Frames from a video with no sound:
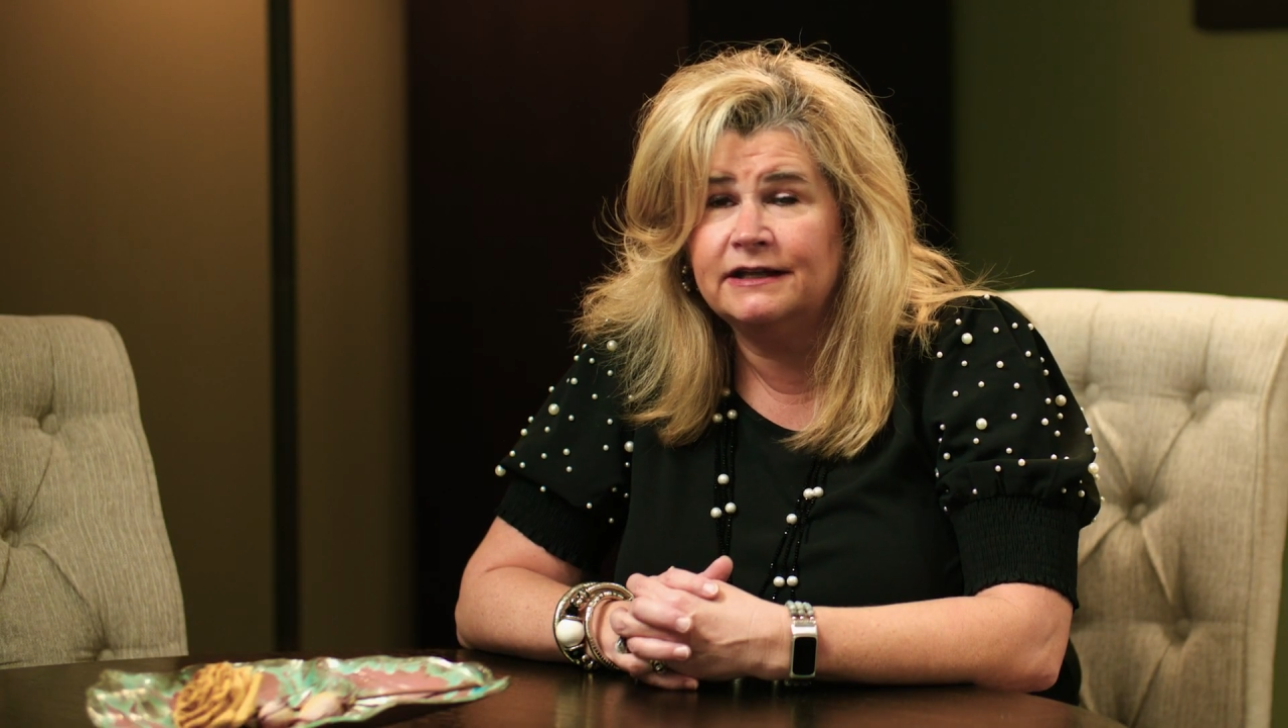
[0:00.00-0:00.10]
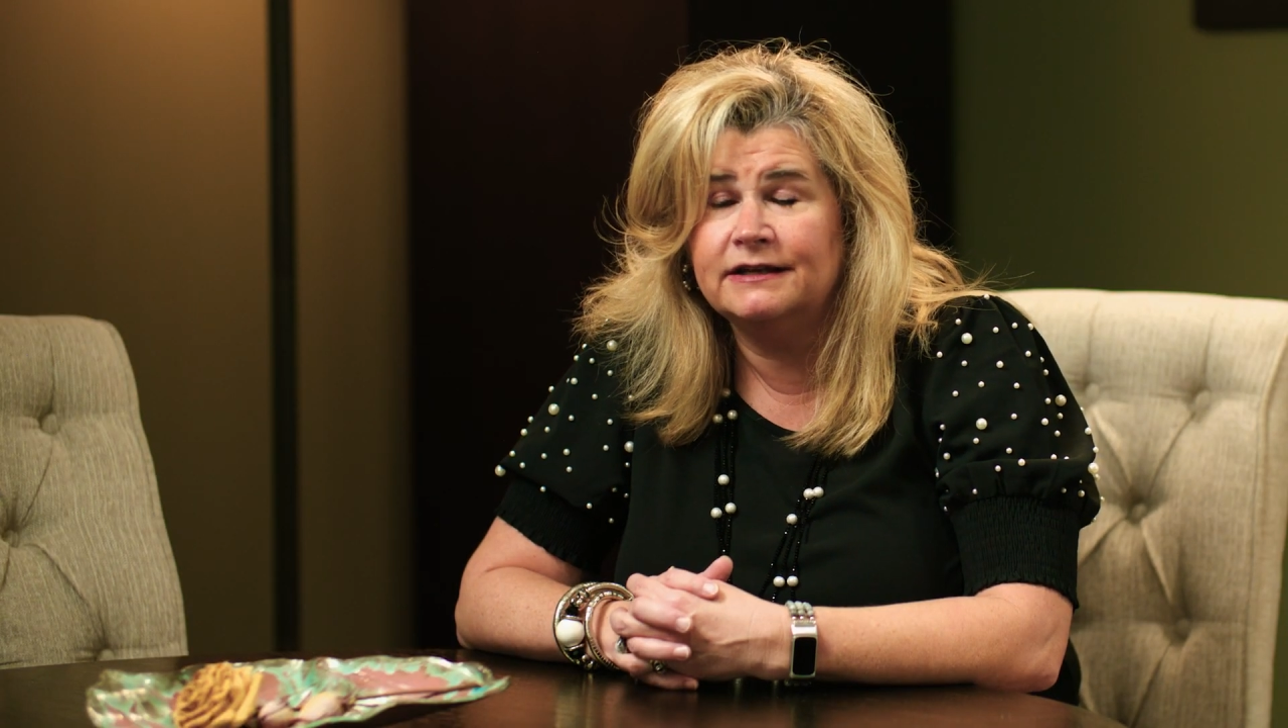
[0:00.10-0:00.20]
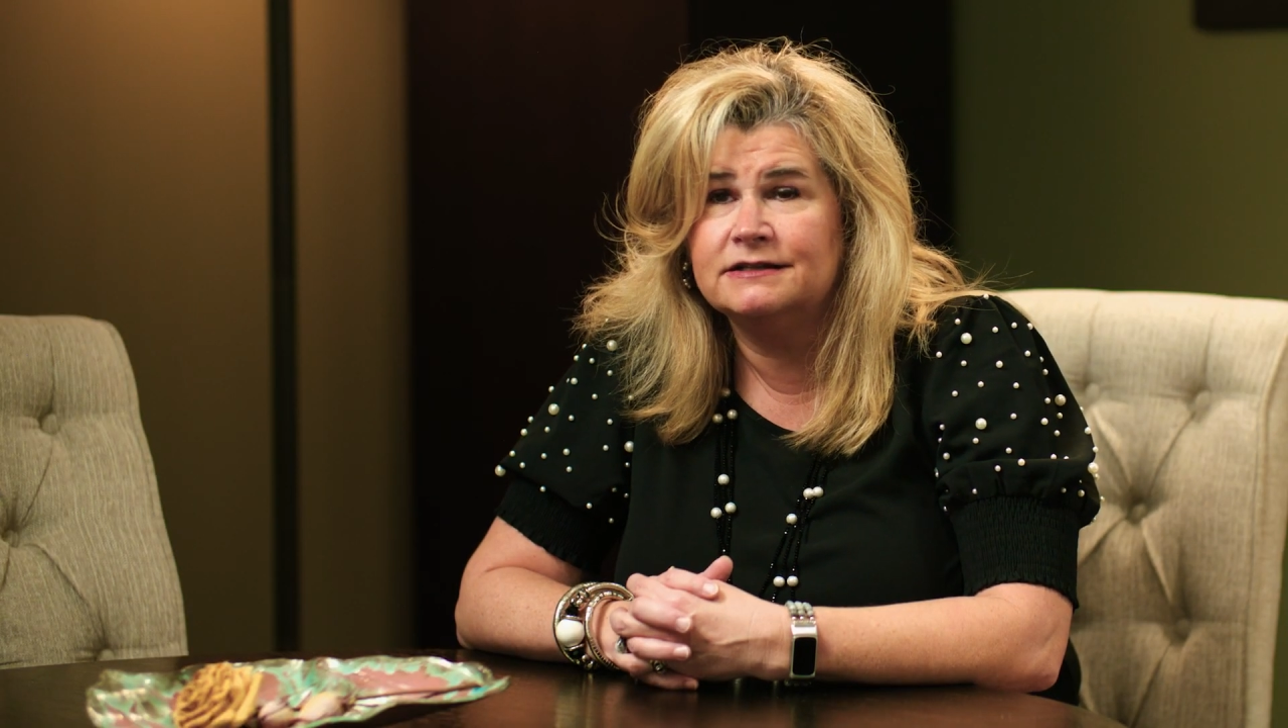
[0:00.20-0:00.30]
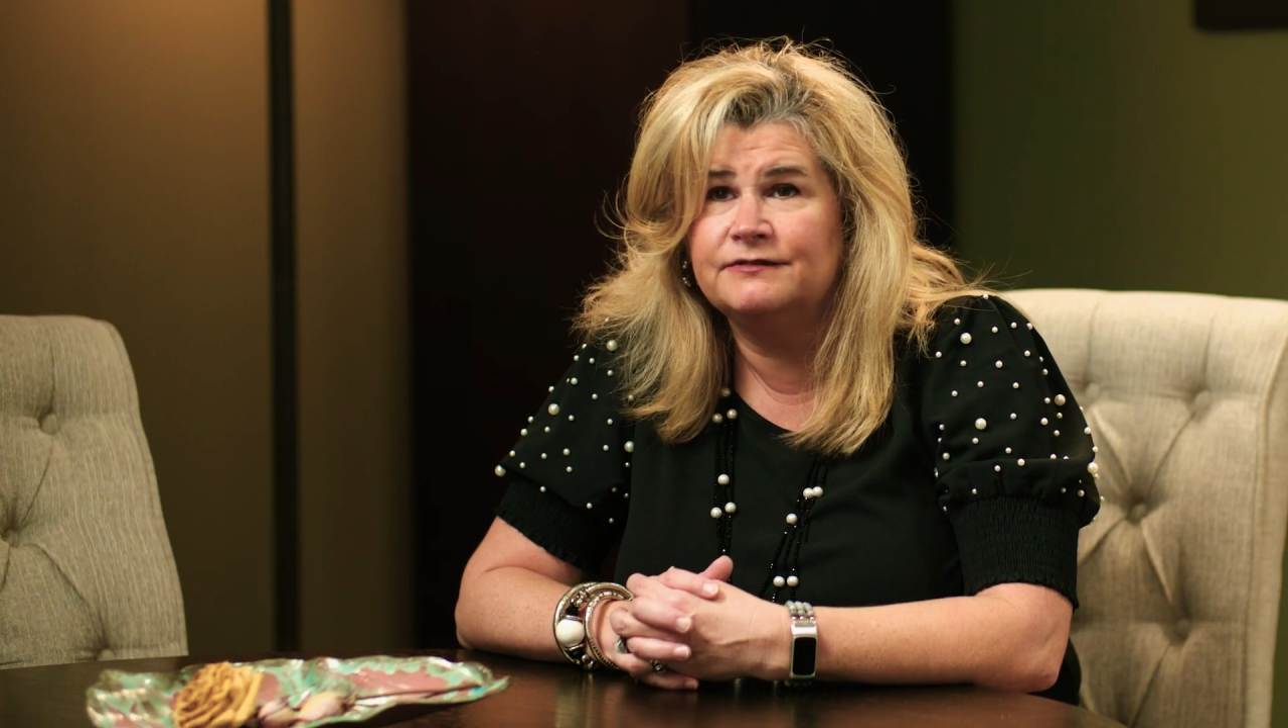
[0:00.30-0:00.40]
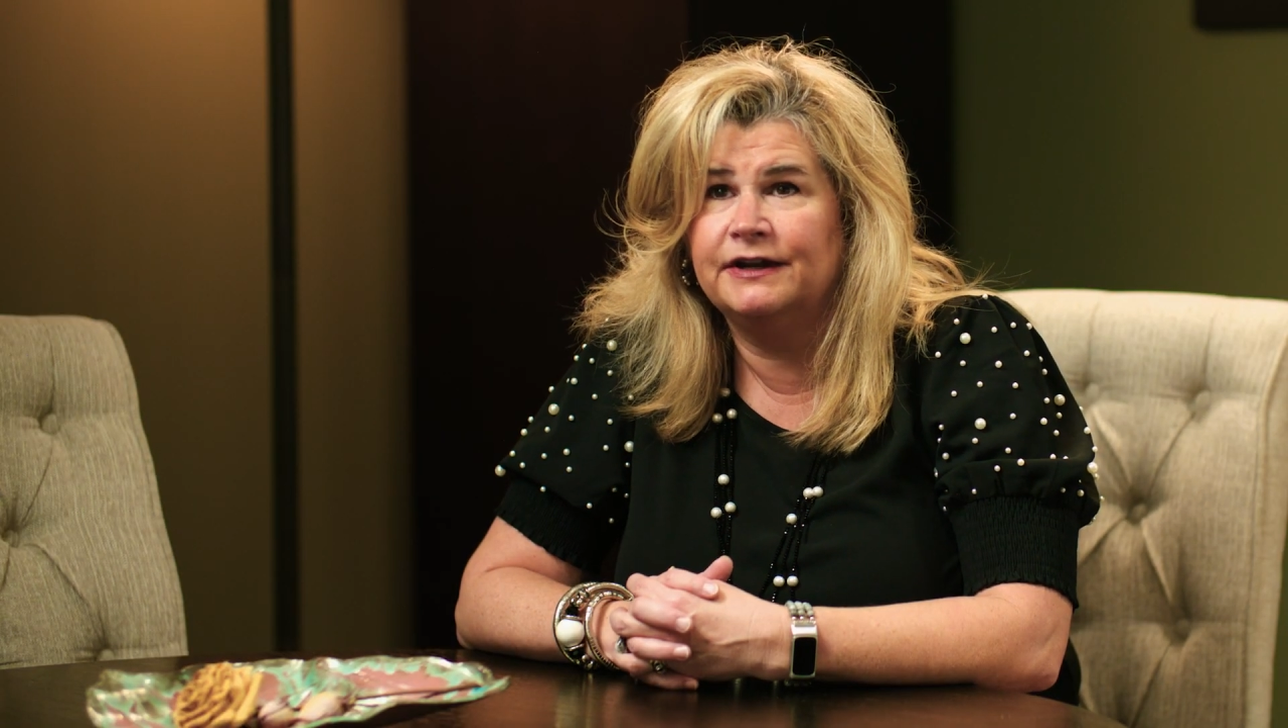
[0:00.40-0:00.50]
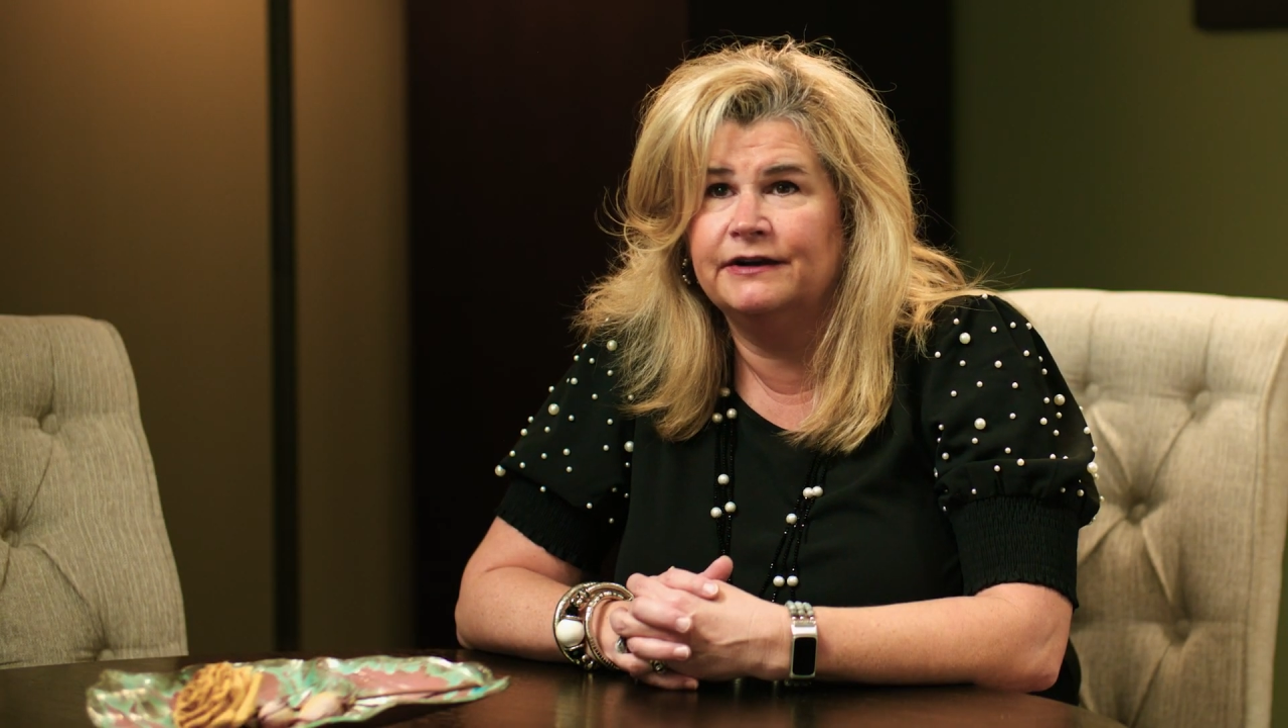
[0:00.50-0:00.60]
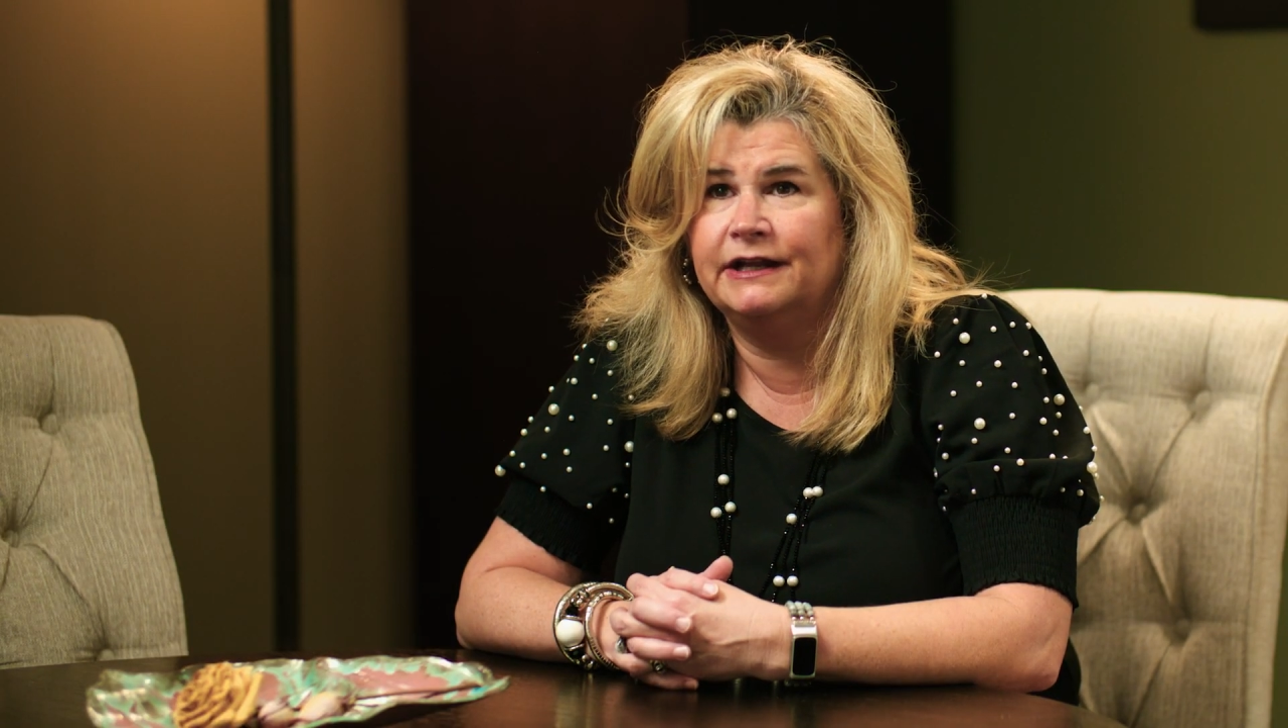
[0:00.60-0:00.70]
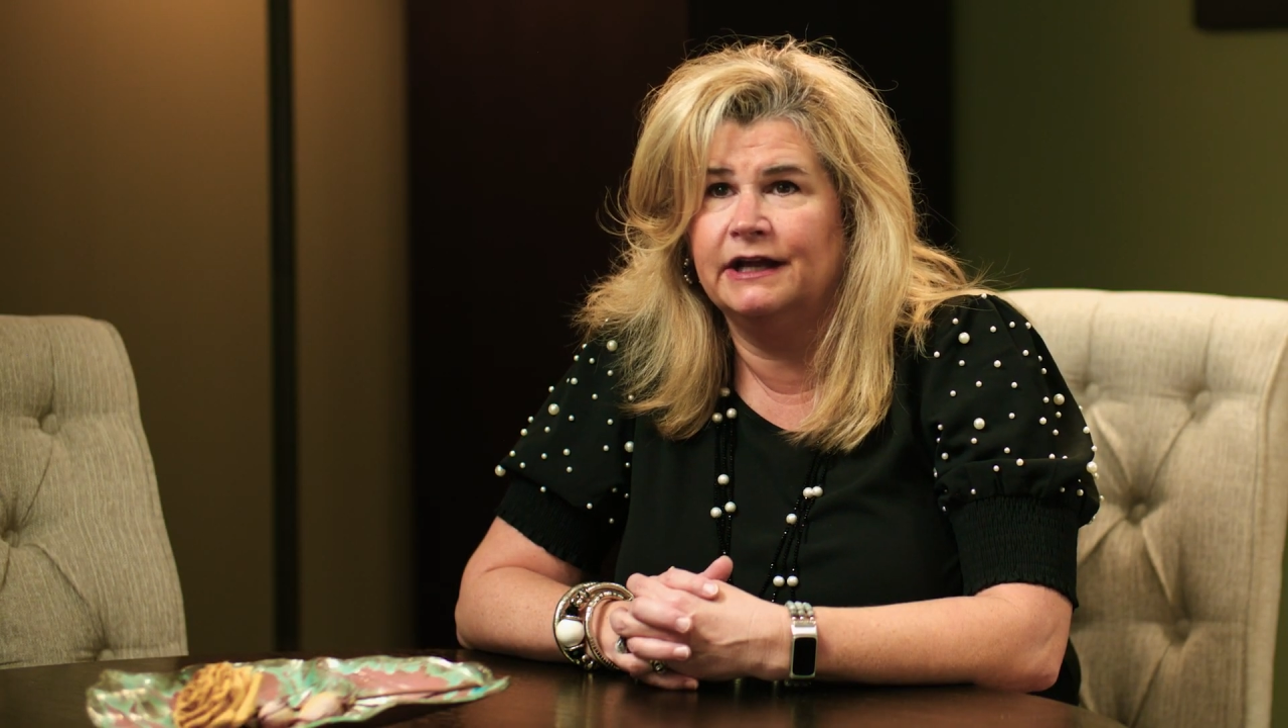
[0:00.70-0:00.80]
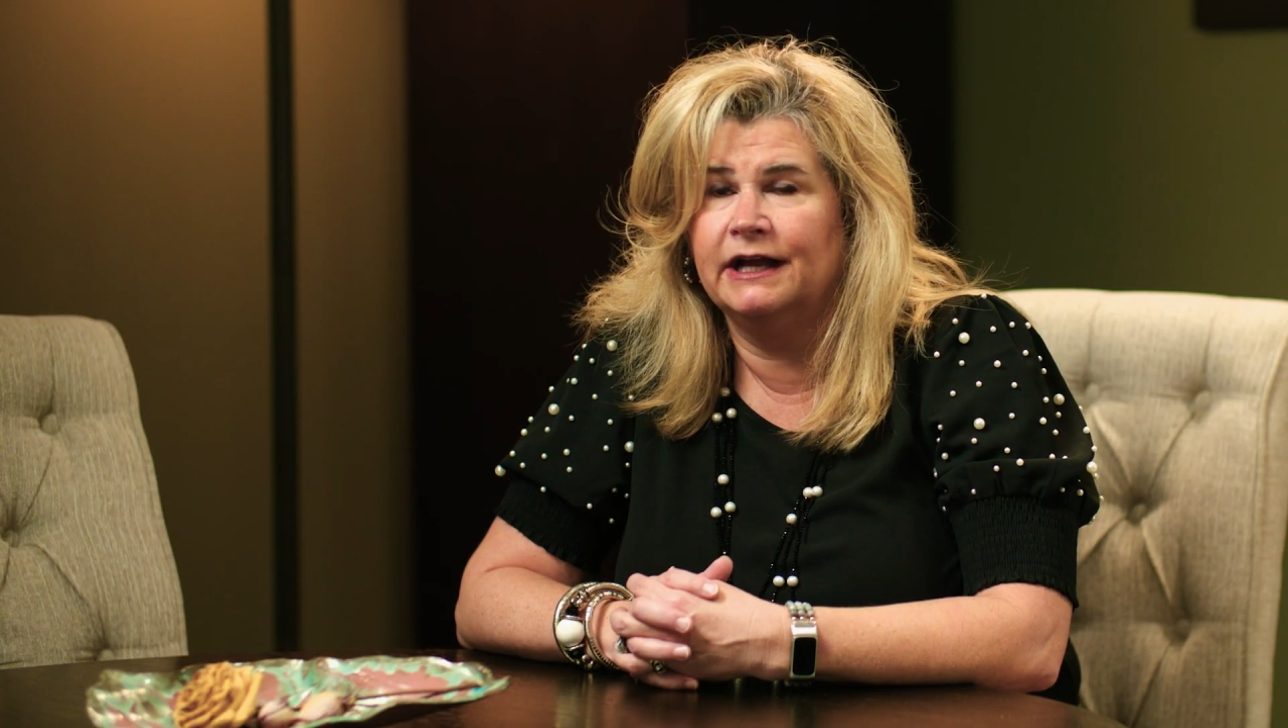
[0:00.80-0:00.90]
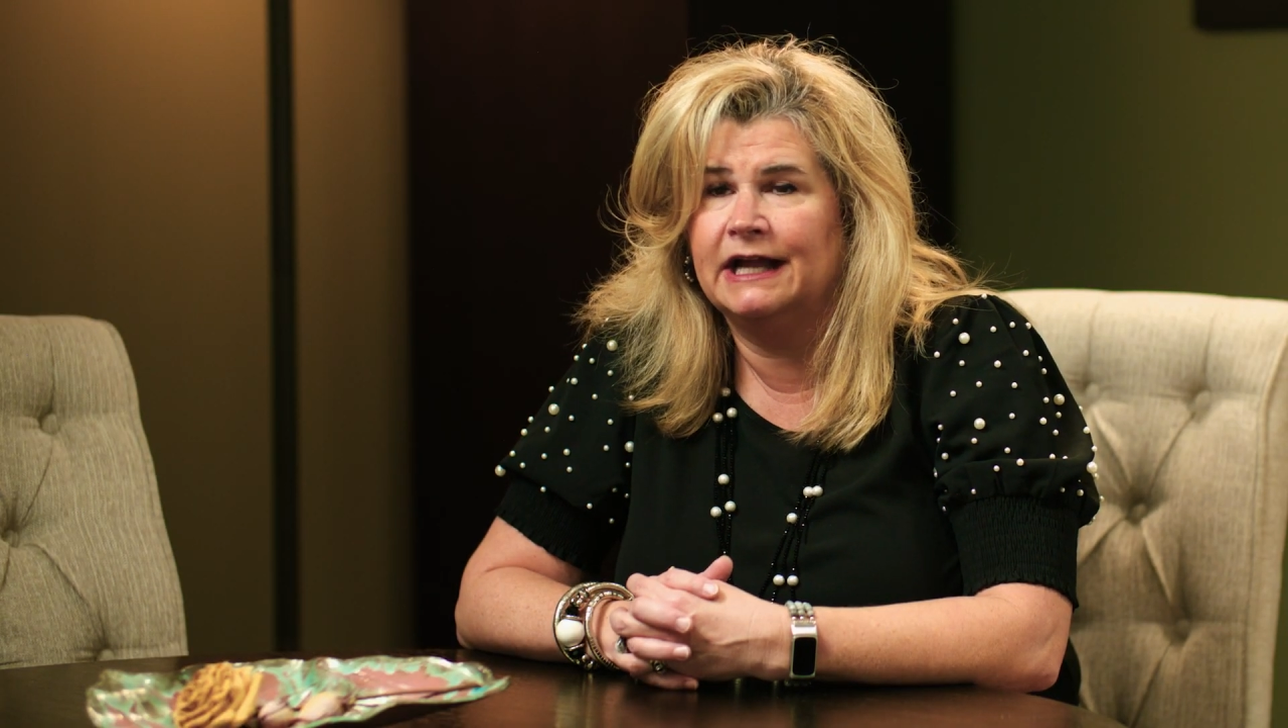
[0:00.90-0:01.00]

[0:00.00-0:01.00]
He is very